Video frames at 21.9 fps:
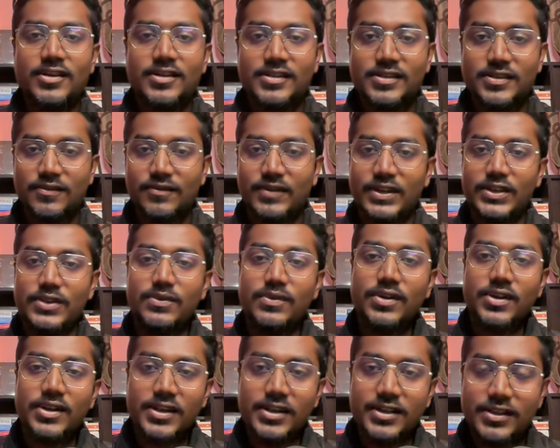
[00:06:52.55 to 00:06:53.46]
See, when you
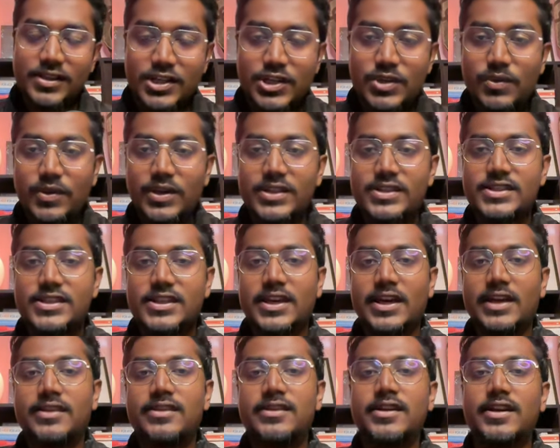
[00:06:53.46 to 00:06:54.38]
read, you can
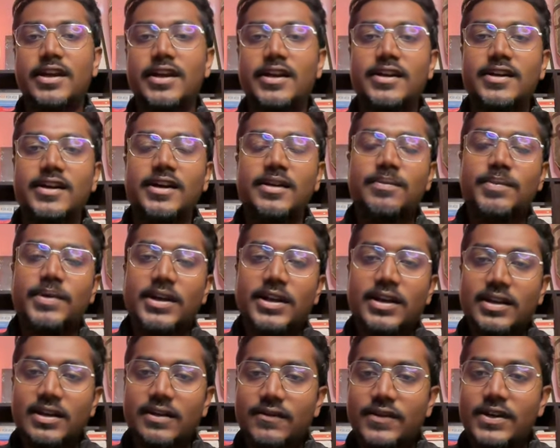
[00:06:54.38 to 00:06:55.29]
scan the entire
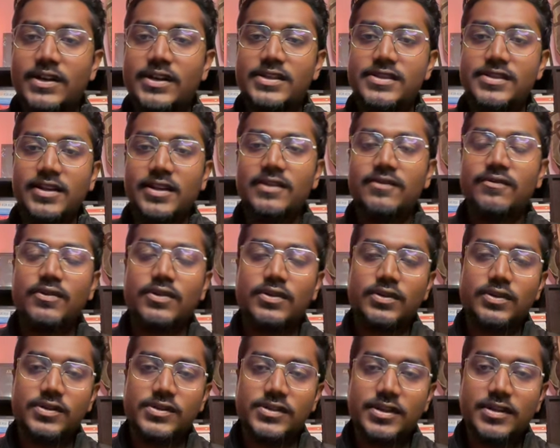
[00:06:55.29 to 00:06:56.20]
paragraph and decide for
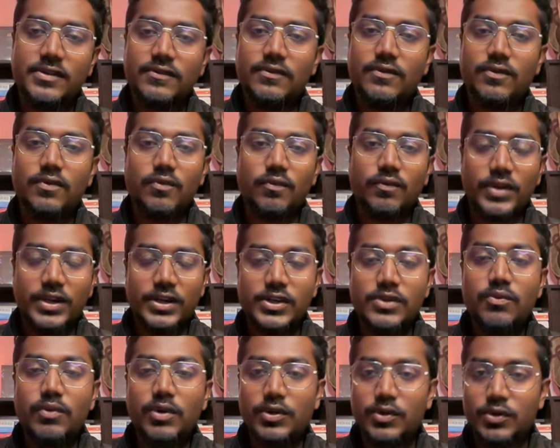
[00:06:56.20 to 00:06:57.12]
yourself when you
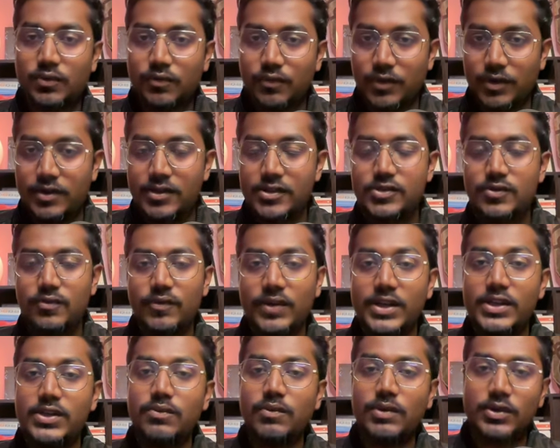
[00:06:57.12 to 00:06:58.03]
want to focus, where
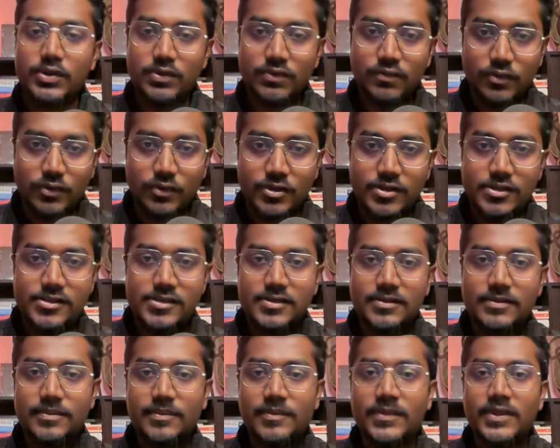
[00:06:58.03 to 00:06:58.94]
you want to focus.
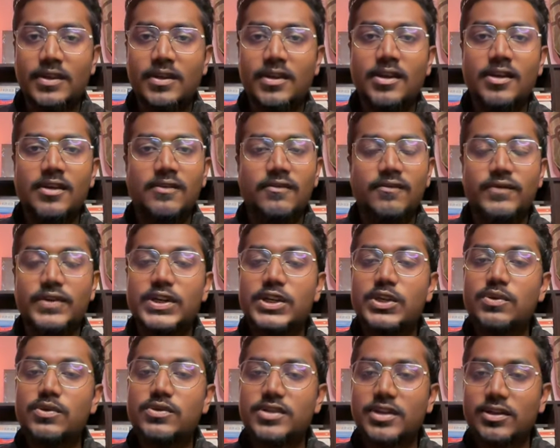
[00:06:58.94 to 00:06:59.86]

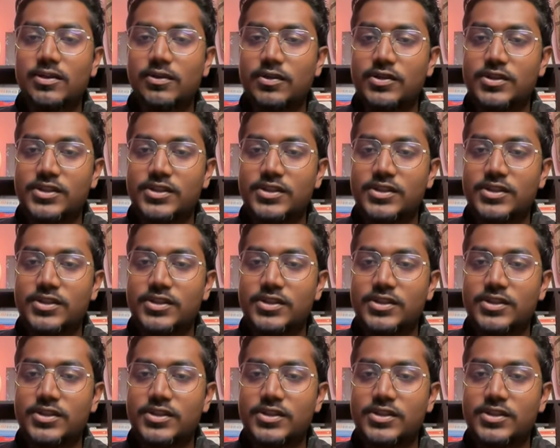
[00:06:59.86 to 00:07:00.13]
Videos are not